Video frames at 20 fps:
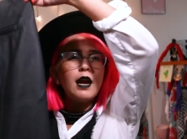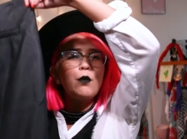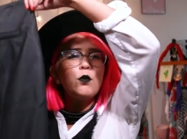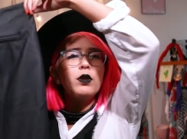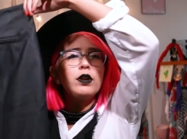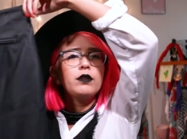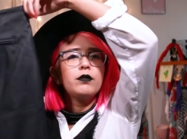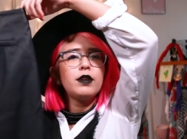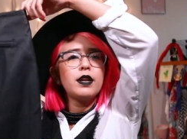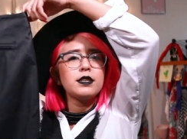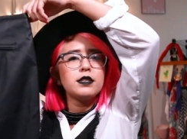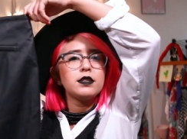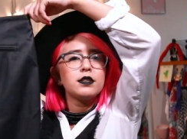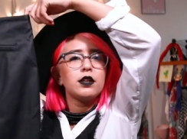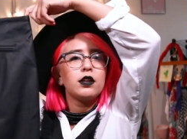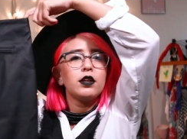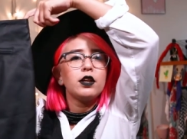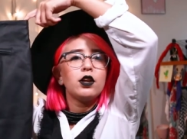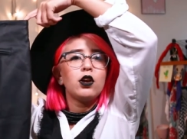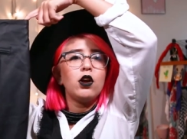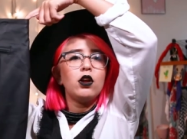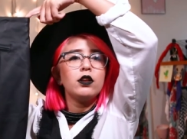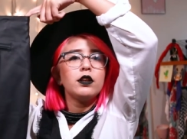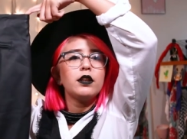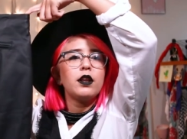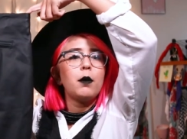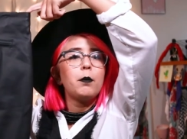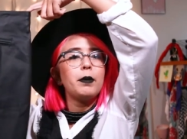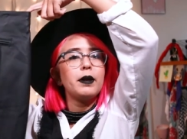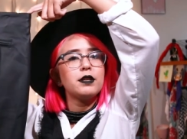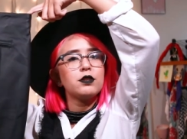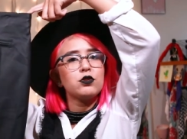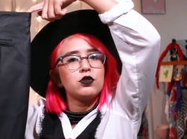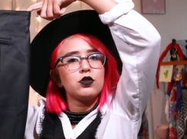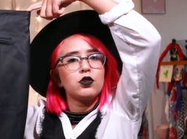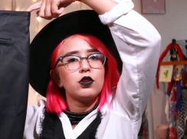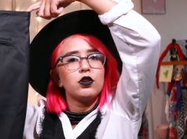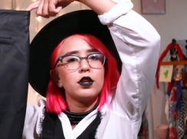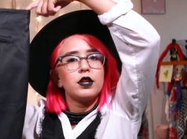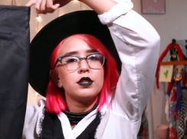I wouldn't necessarily call it a pencil
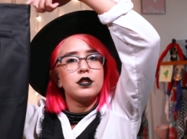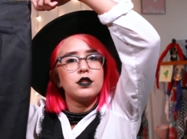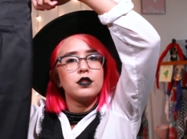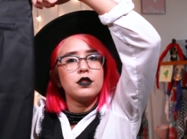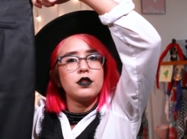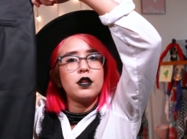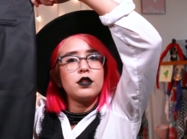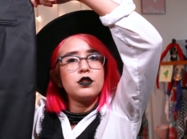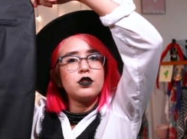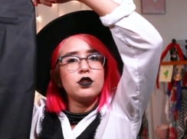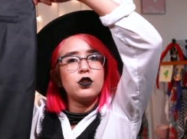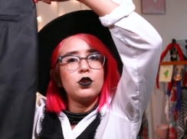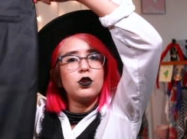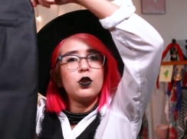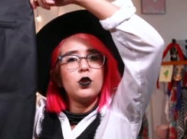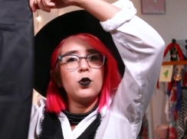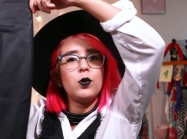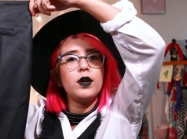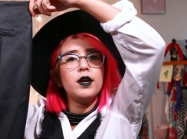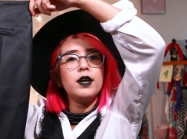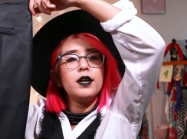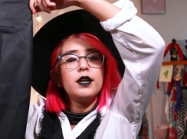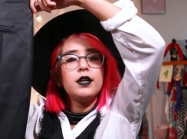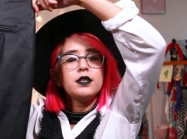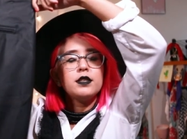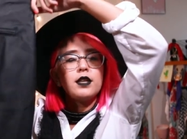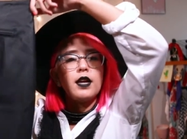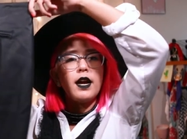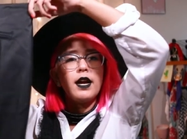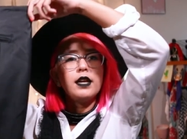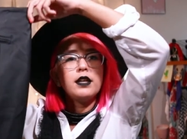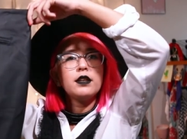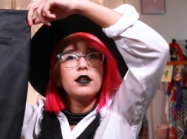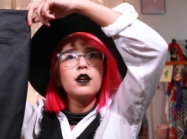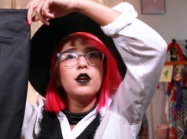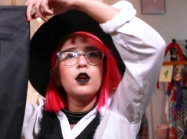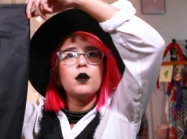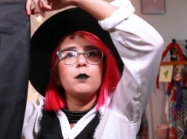skirt because it's not so tight,